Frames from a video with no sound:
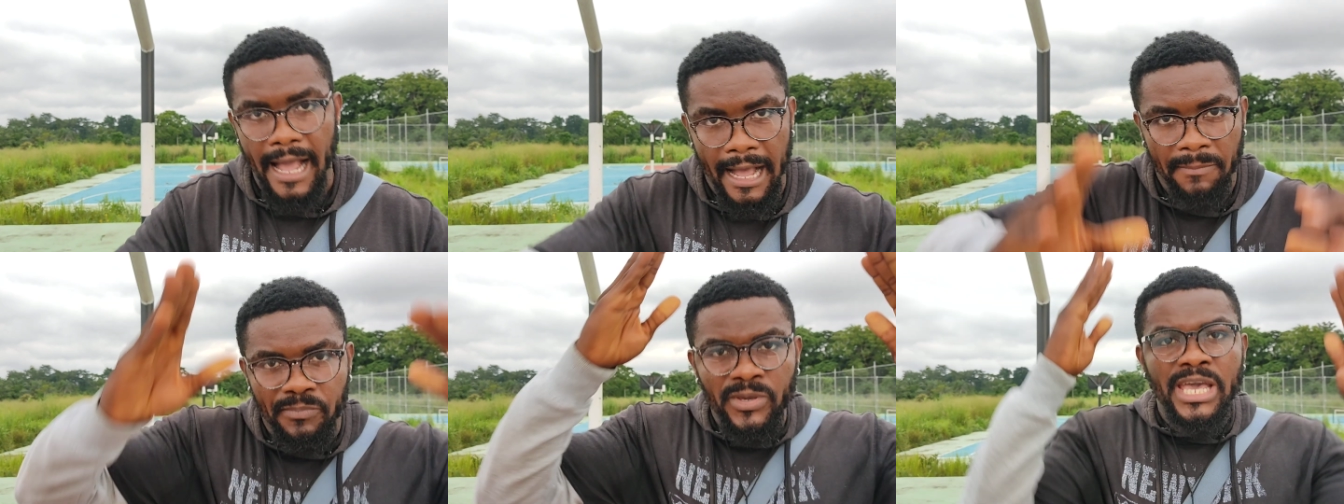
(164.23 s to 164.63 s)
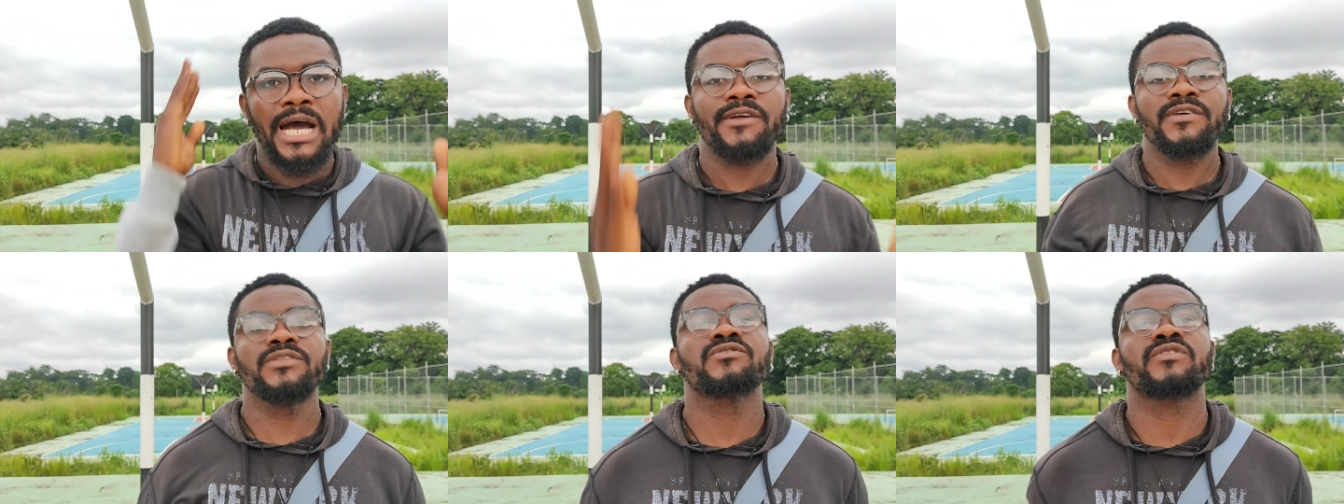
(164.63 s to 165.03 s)

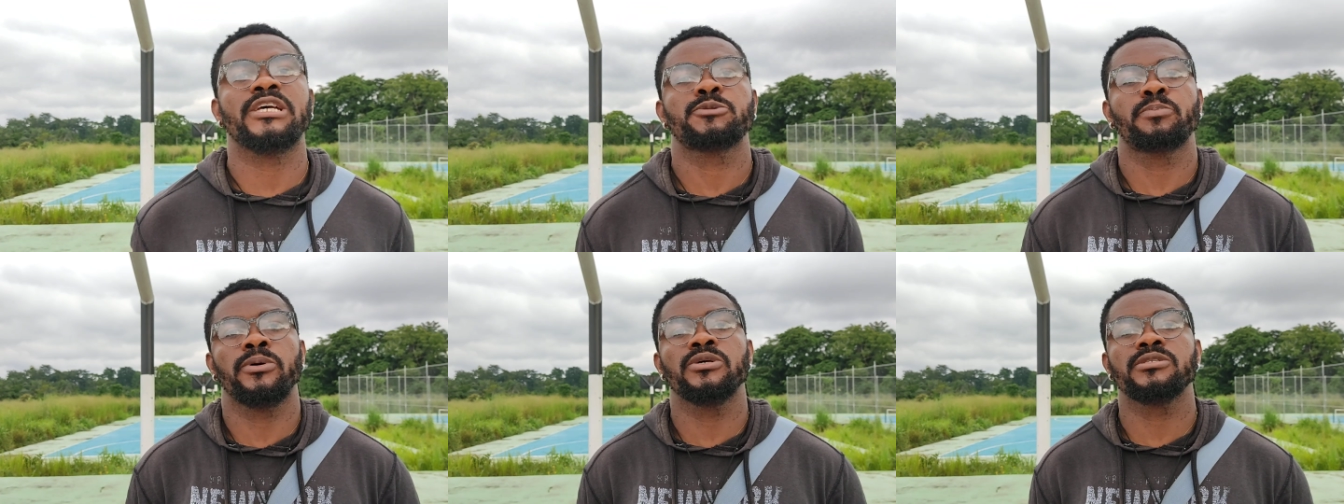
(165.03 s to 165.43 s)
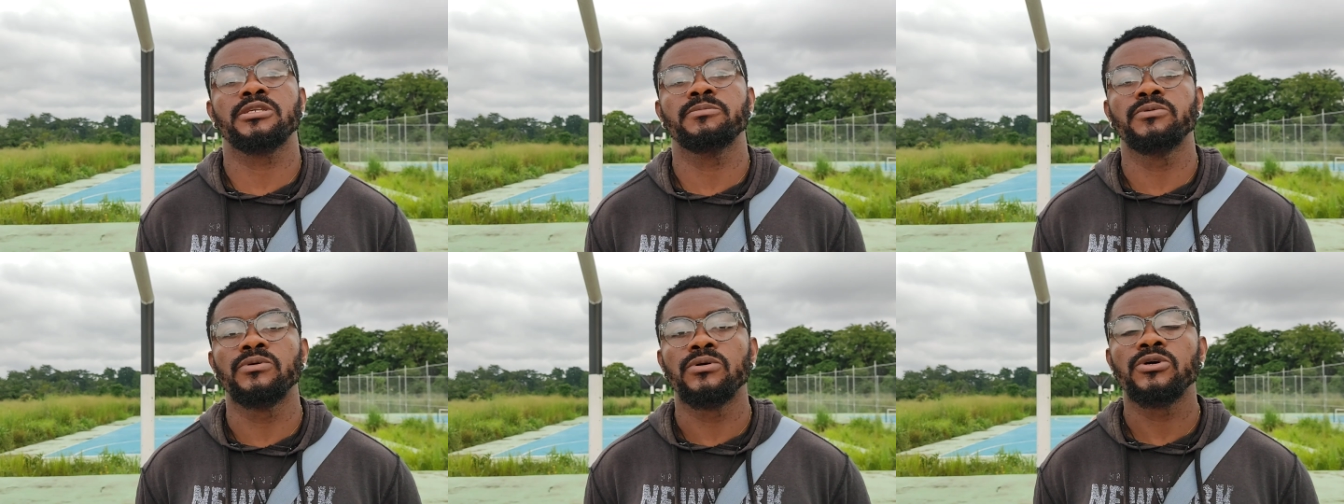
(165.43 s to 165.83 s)
appearing
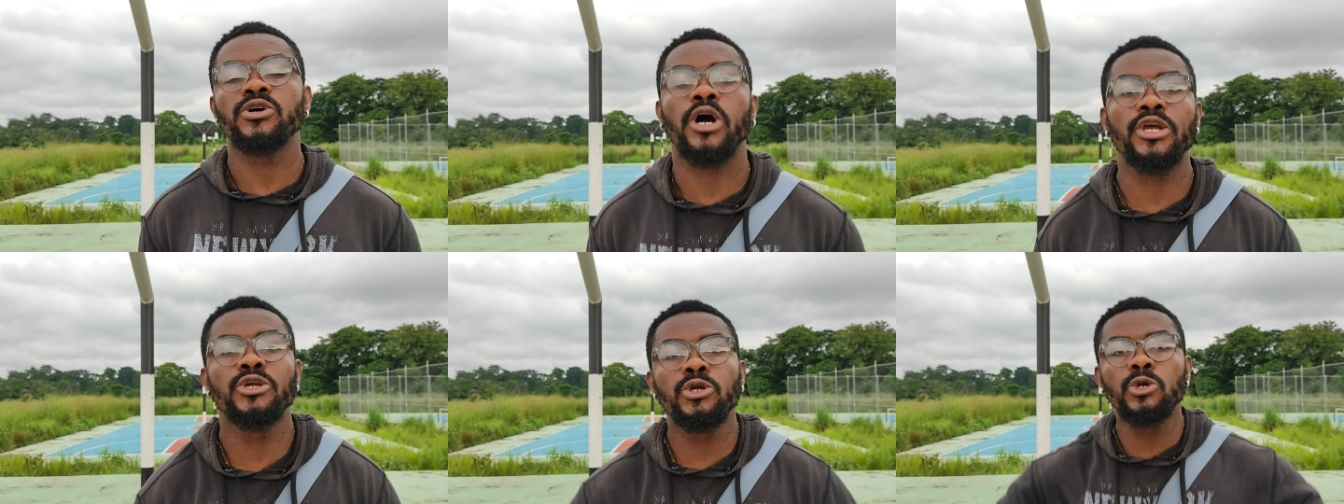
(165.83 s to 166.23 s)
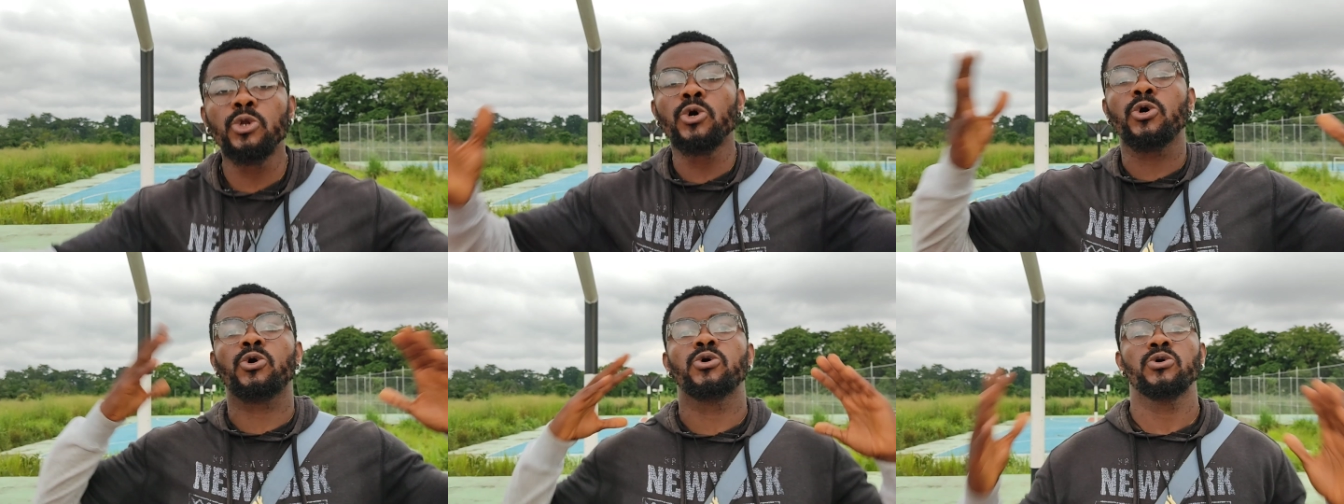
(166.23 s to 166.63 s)
responsible. Or you
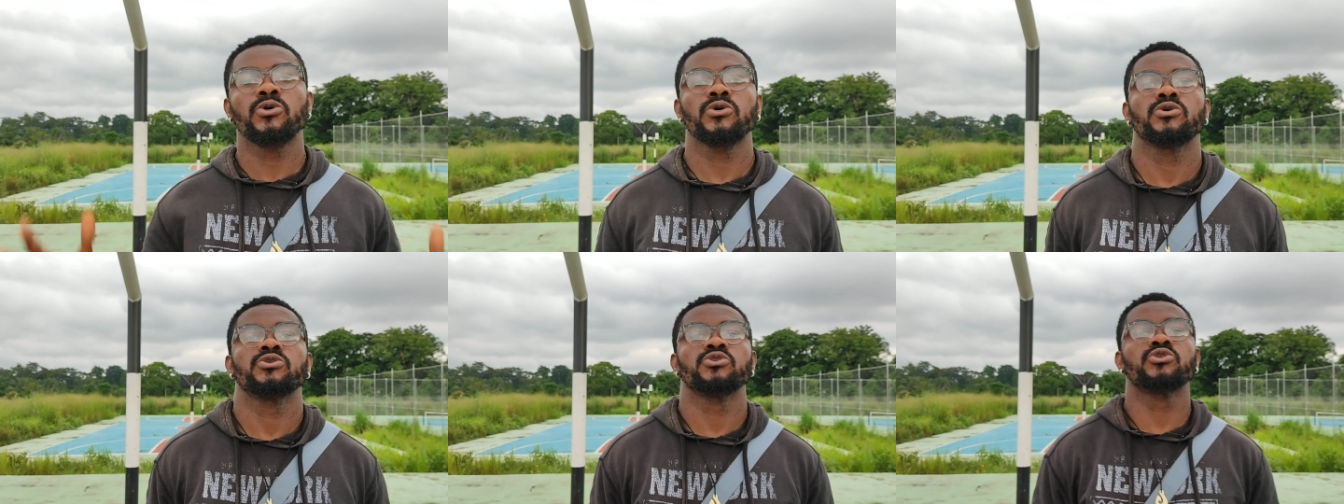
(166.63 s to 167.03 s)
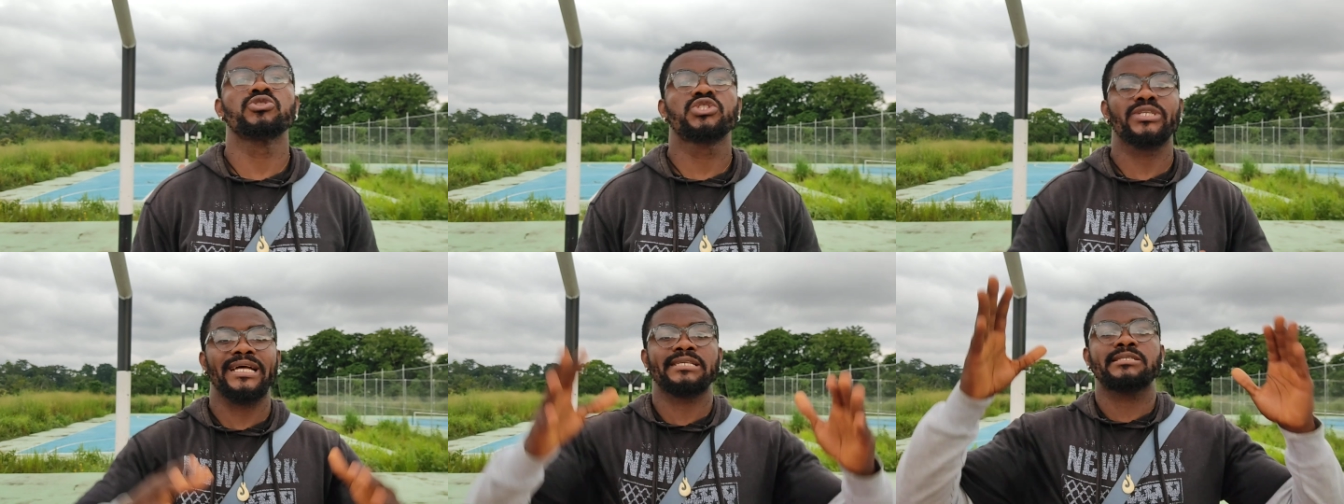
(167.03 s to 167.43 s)
look, you
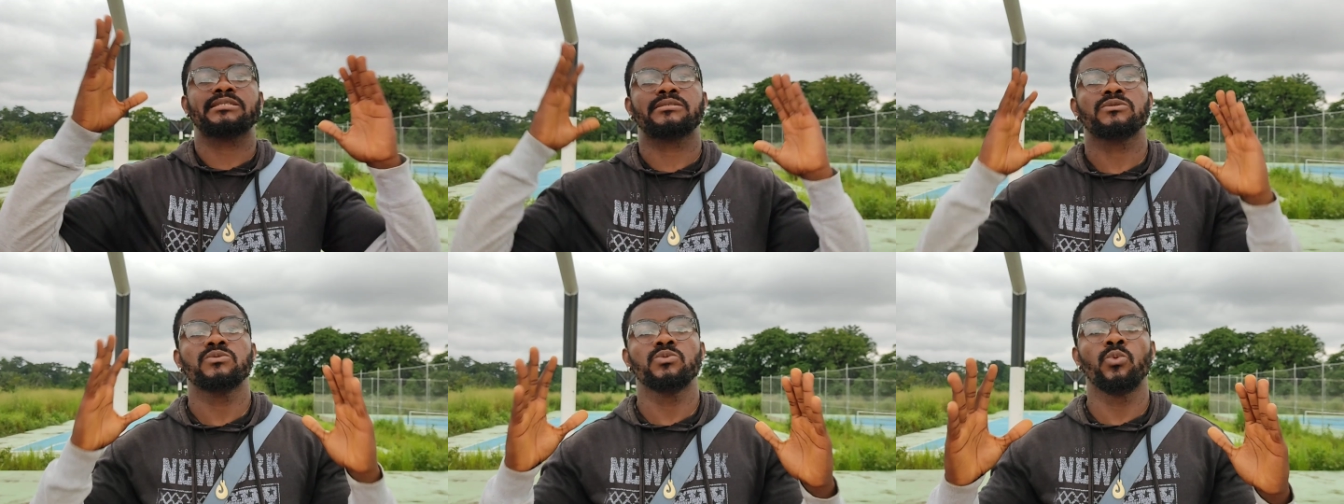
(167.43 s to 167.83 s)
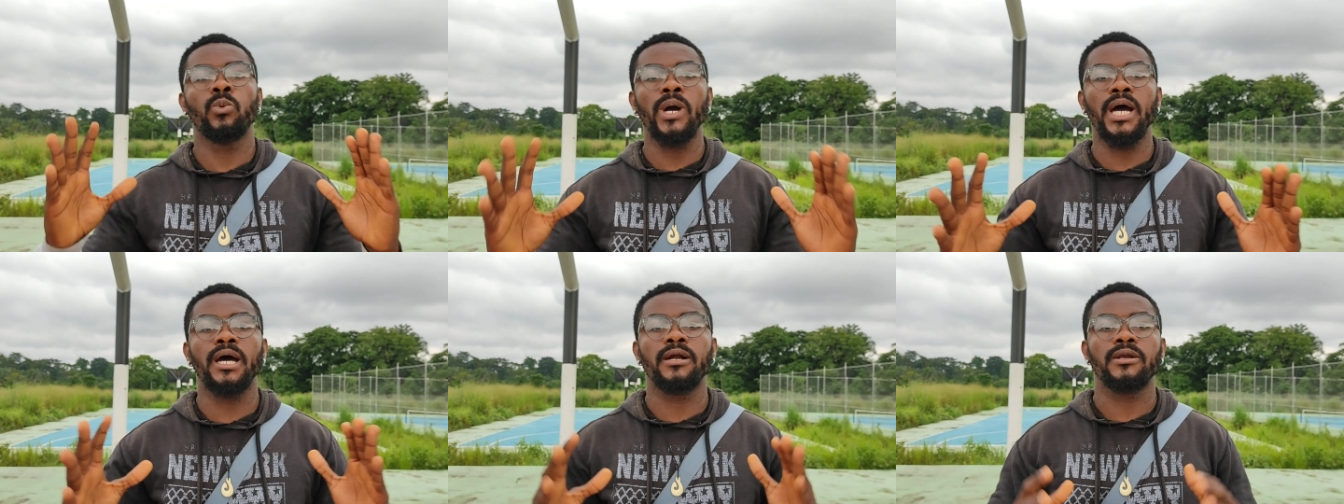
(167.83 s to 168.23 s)
dress
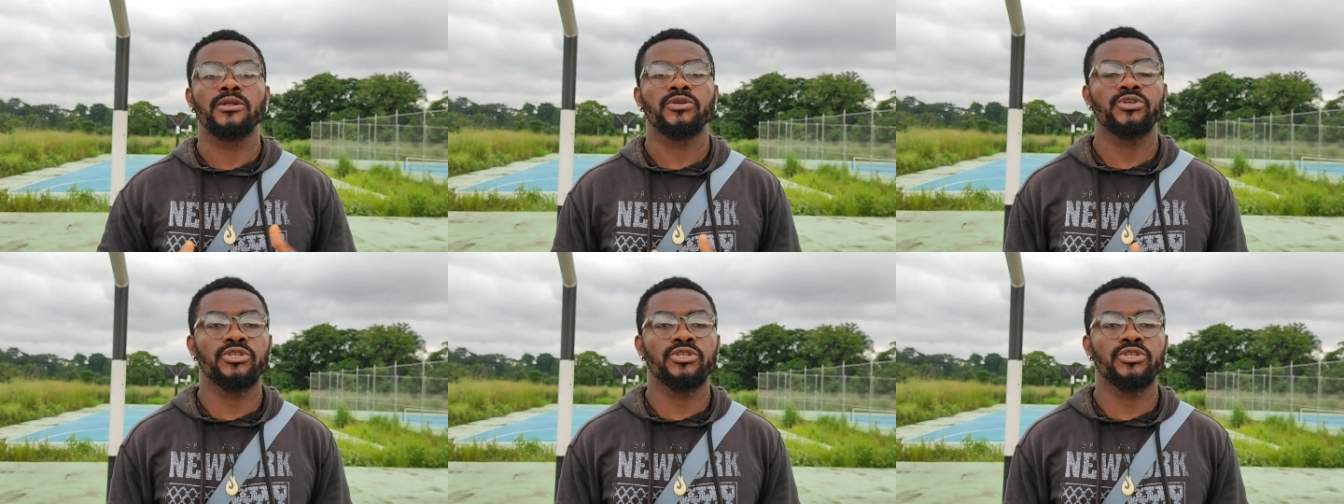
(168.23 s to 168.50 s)
well.